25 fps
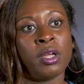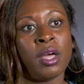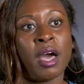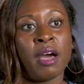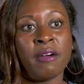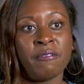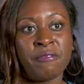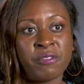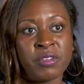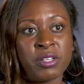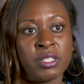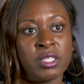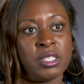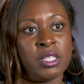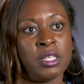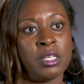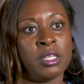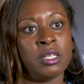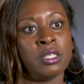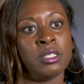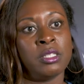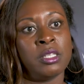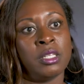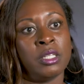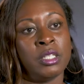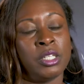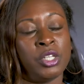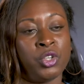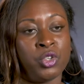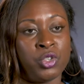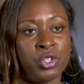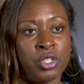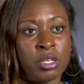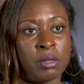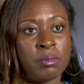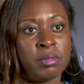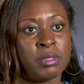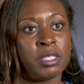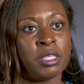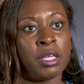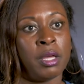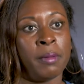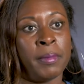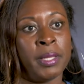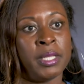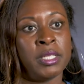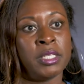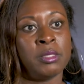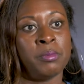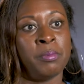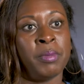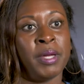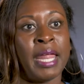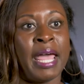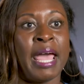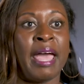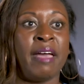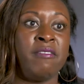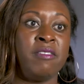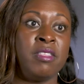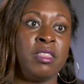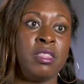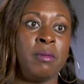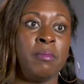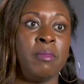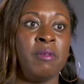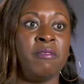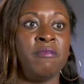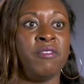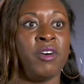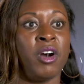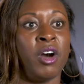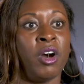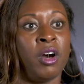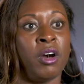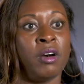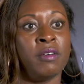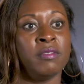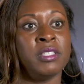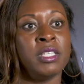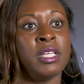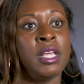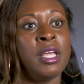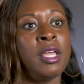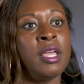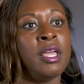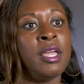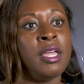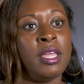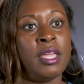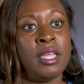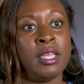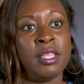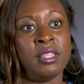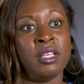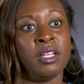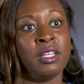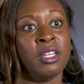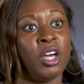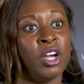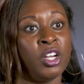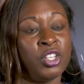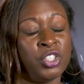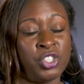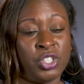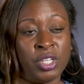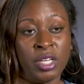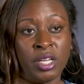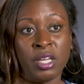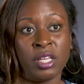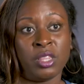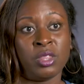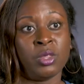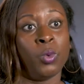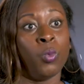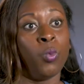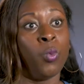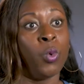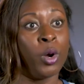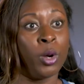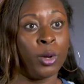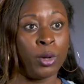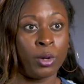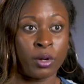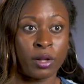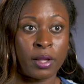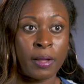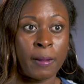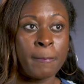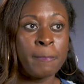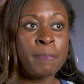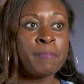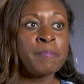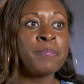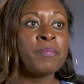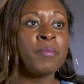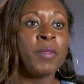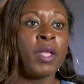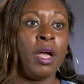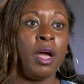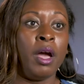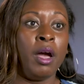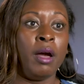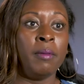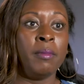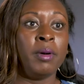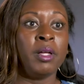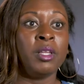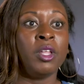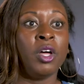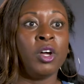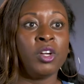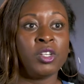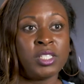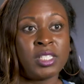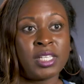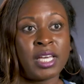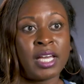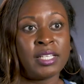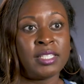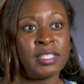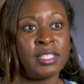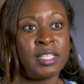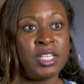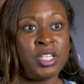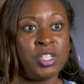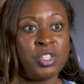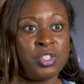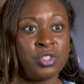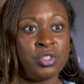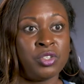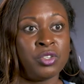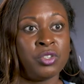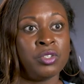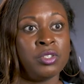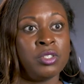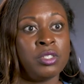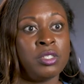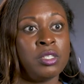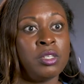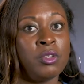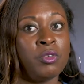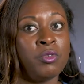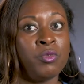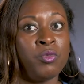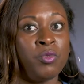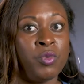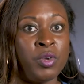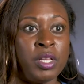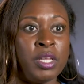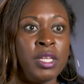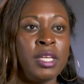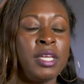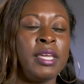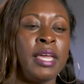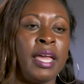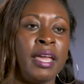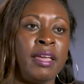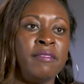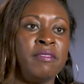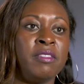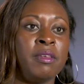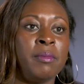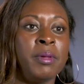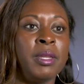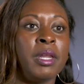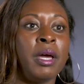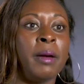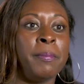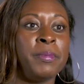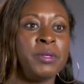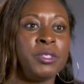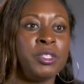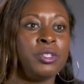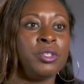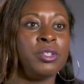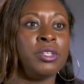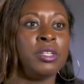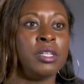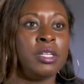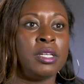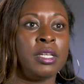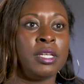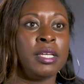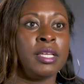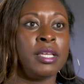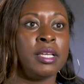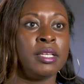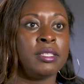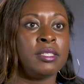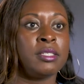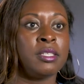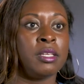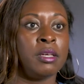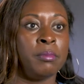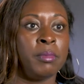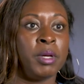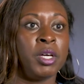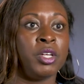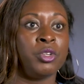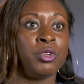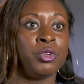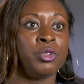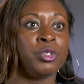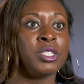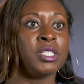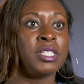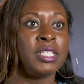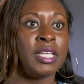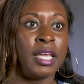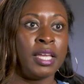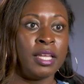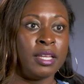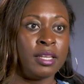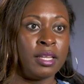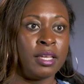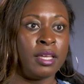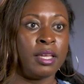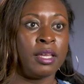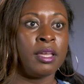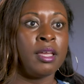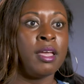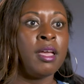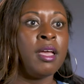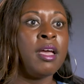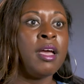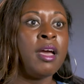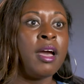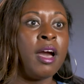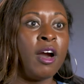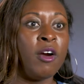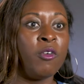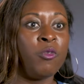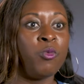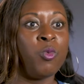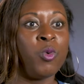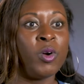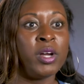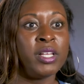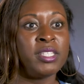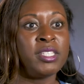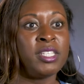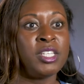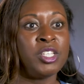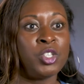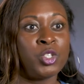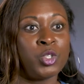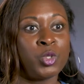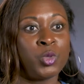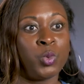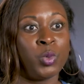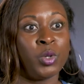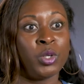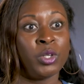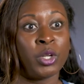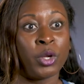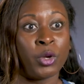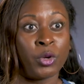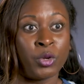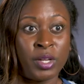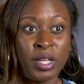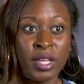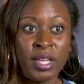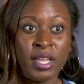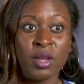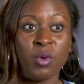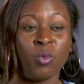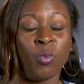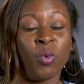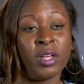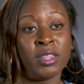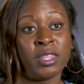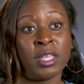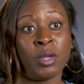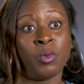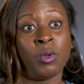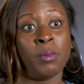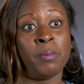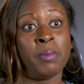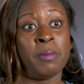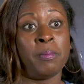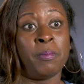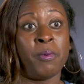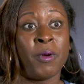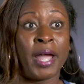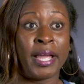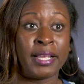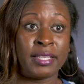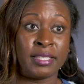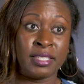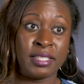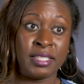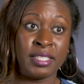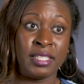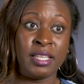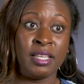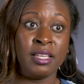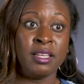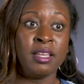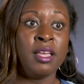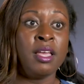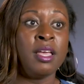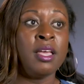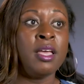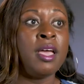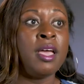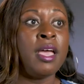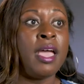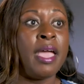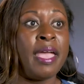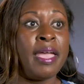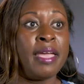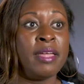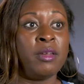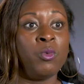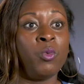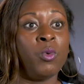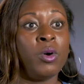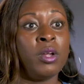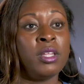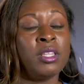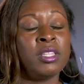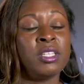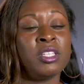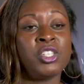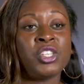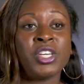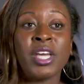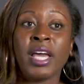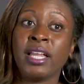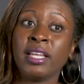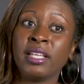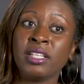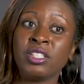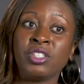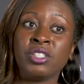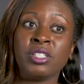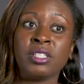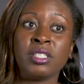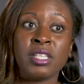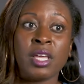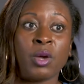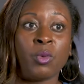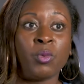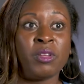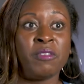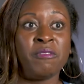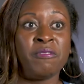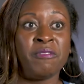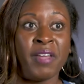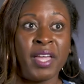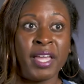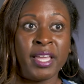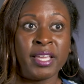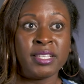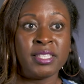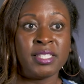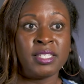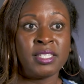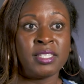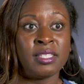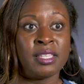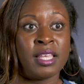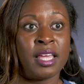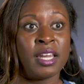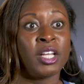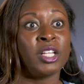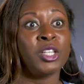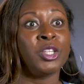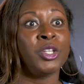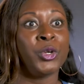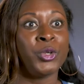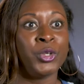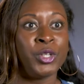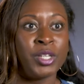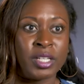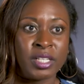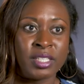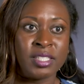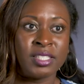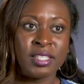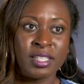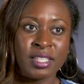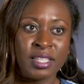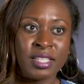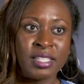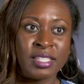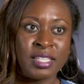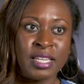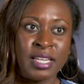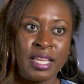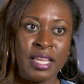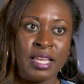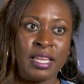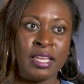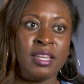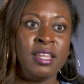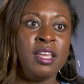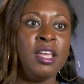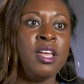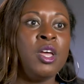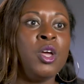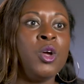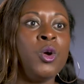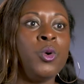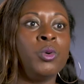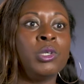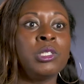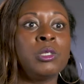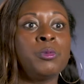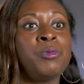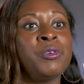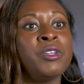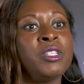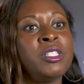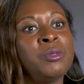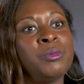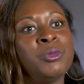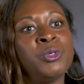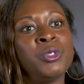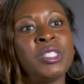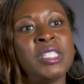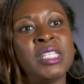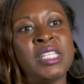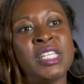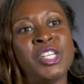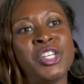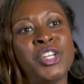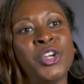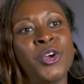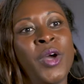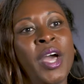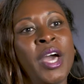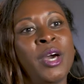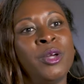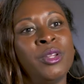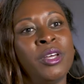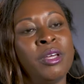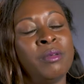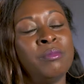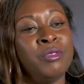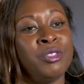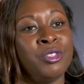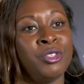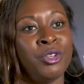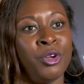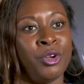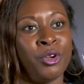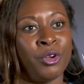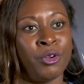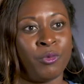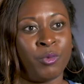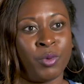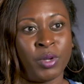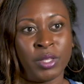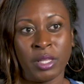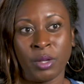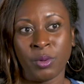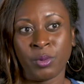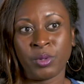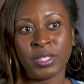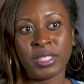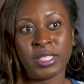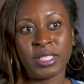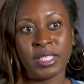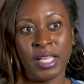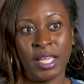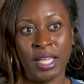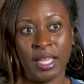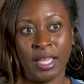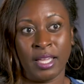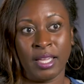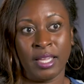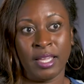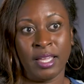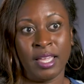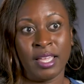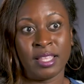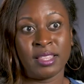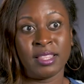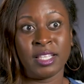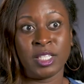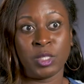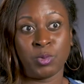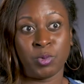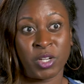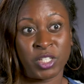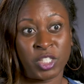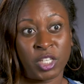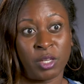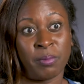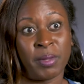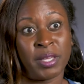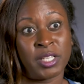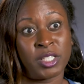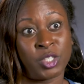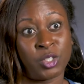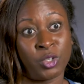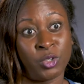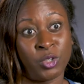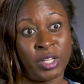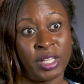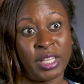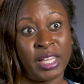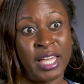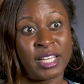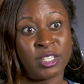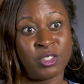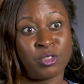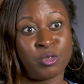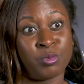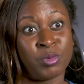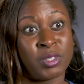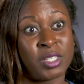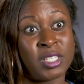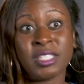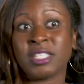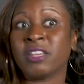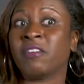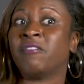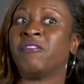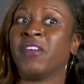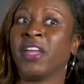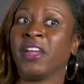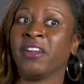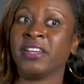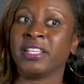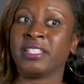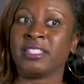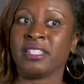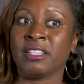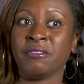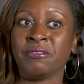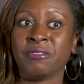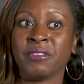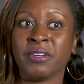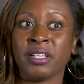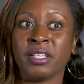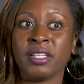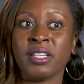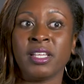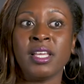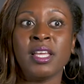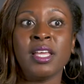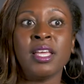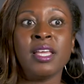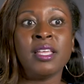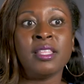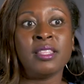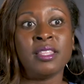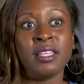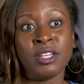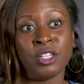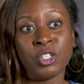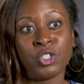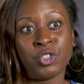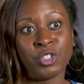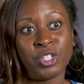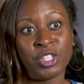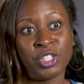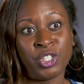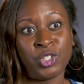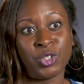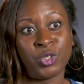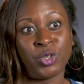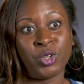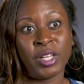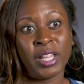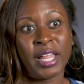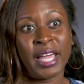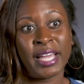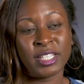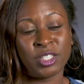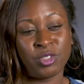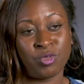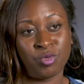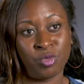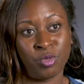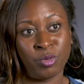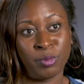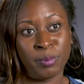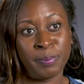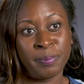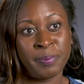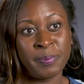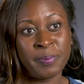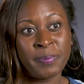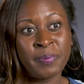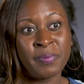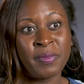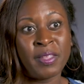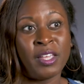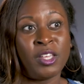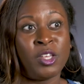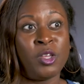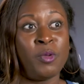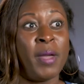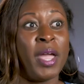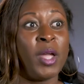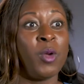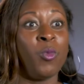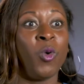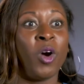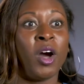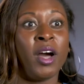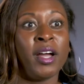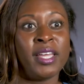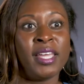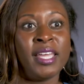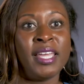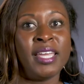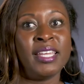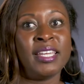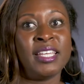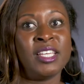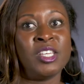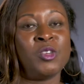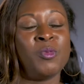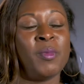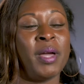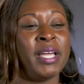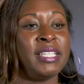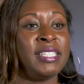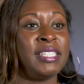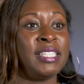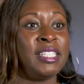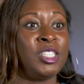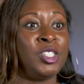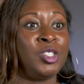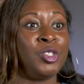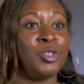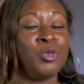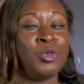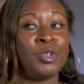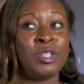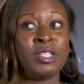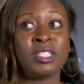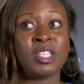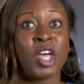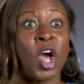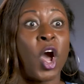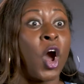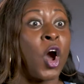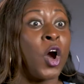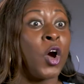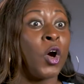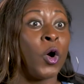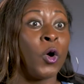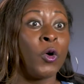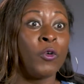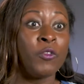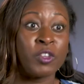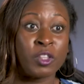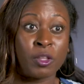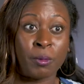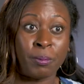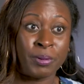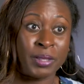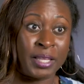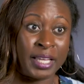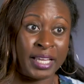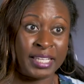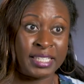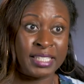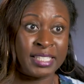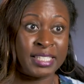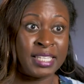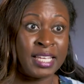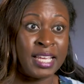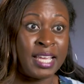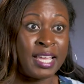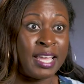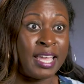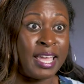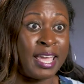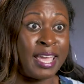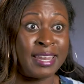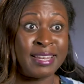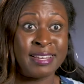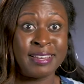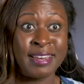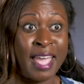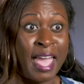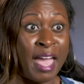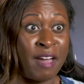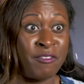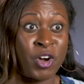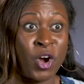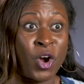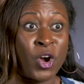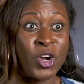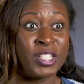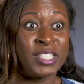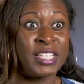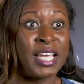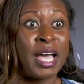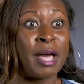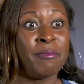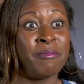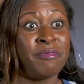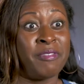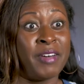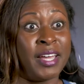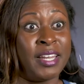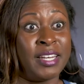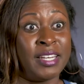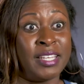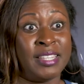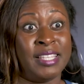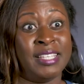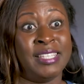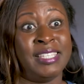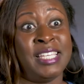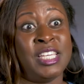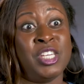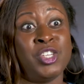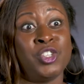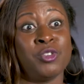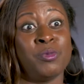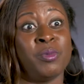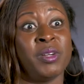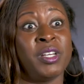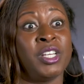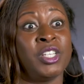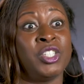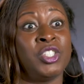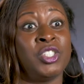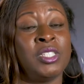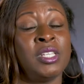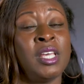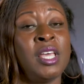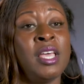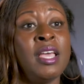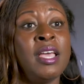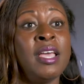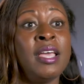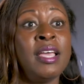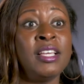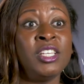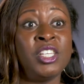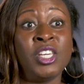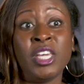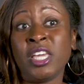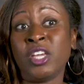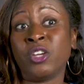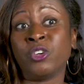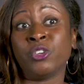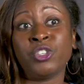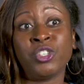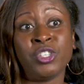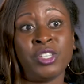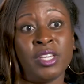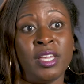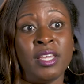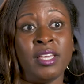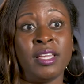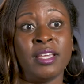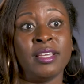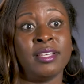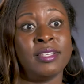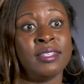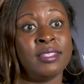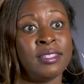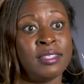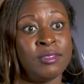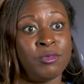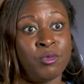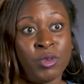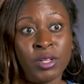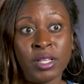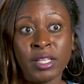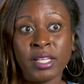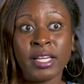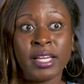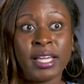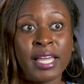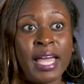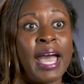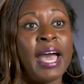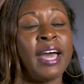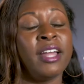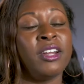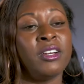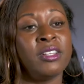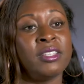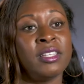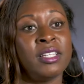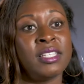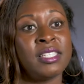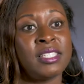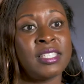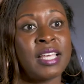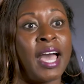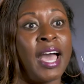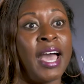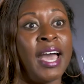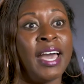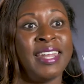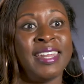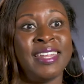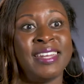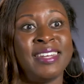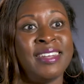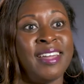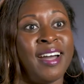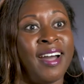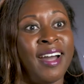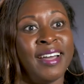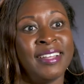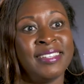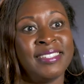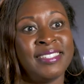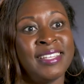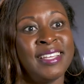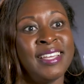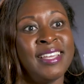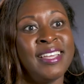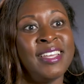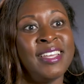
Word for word: conferences and leadership summits, but having them involved in the launching and the work alongside teachers really gave them an opportunity to get some understanding of what teachers were learning and what they would be practicing. And one of the challenges that we faced that alerted us to this need was principals didn't know how to observe what they were seeing in these project-based learning classrooms, because they're very different than a traditional classroom. You might walk in and you might see students all over the place and have a hard time finding the teacher, because he or she is really a guide on the side and not